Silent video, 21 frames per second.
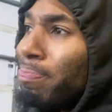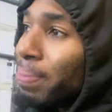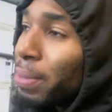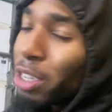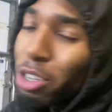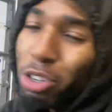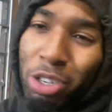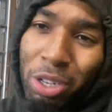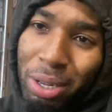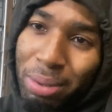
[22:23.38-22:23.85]

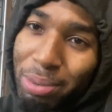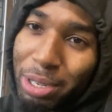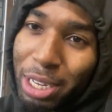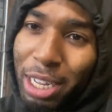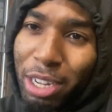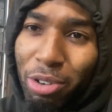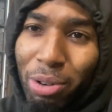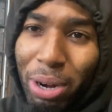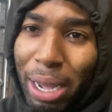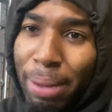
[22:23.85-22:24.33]
you know what I'm
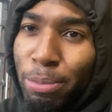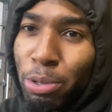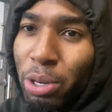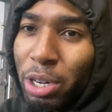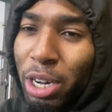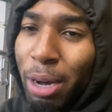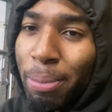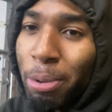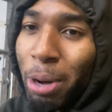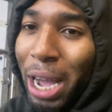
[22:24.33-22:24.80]
saying? Grab you a
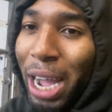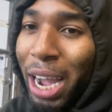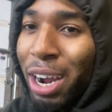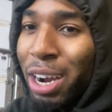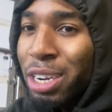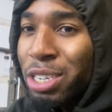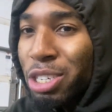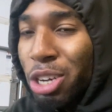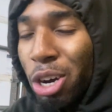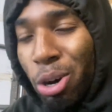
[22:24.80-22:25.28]
couple
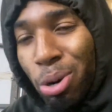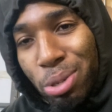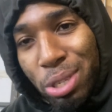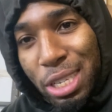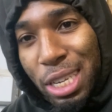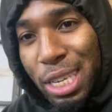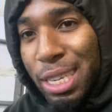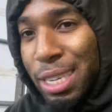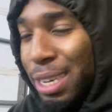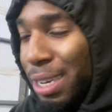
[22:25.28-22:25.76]
hours of
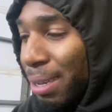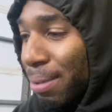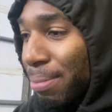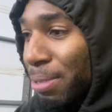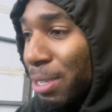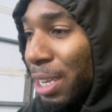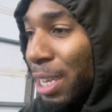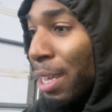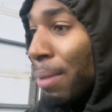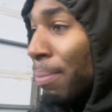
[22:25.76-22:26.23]
OT, you know what
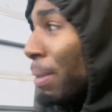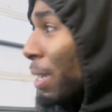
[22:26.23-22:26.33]
I'm saying?